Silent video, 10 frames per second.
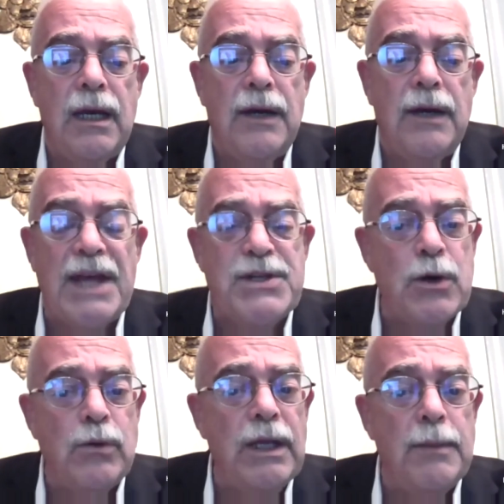uh, that's
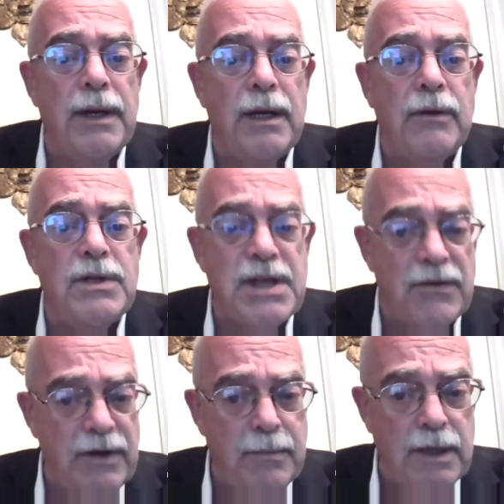only about
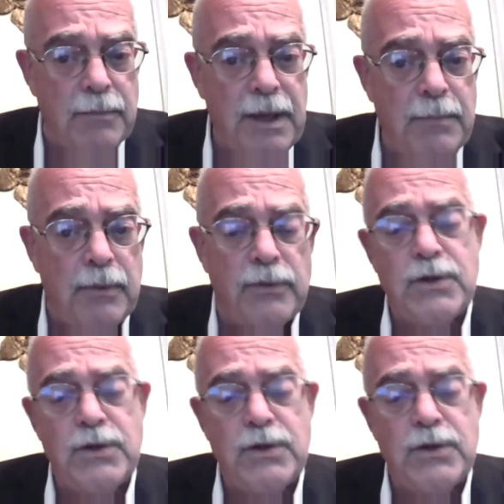70 million people.